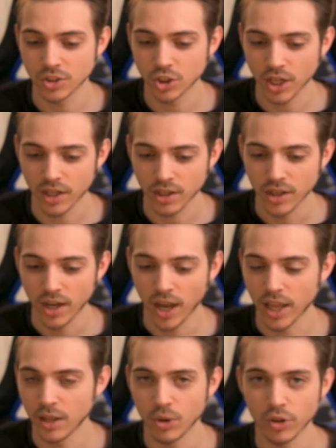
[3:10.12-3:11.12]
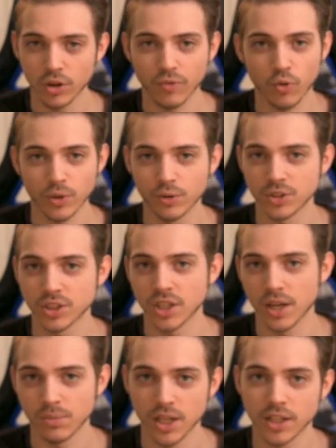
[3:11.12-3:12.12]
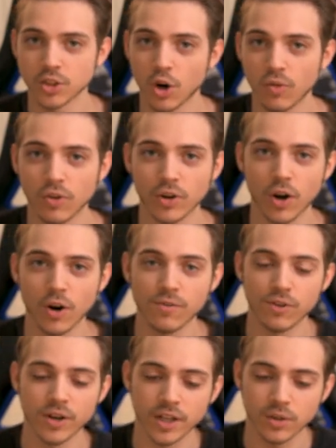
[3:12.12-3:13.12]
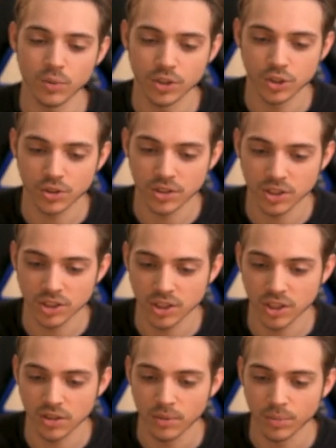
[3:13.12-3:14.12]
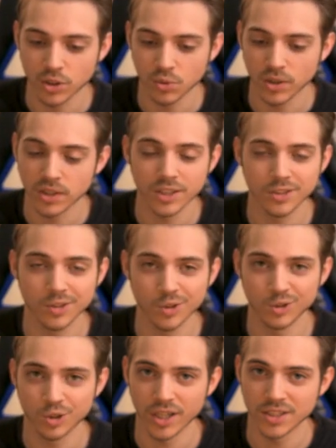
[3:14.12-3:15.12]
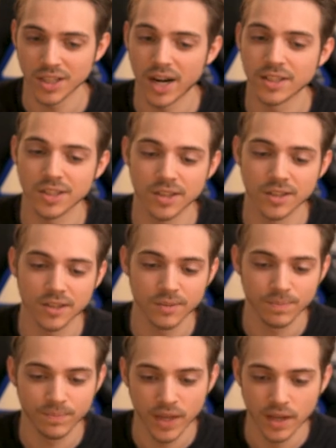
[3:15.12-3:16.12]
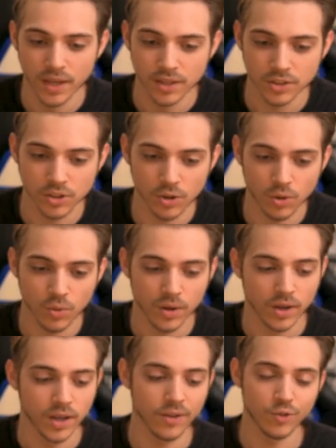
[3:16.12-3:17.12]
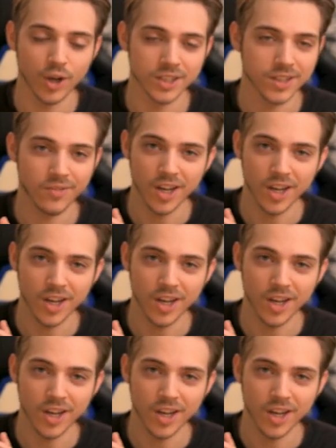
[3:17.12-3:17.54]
in check, and then we look for those same things over and over again, which you can see between these two trades that I take. So if you guys have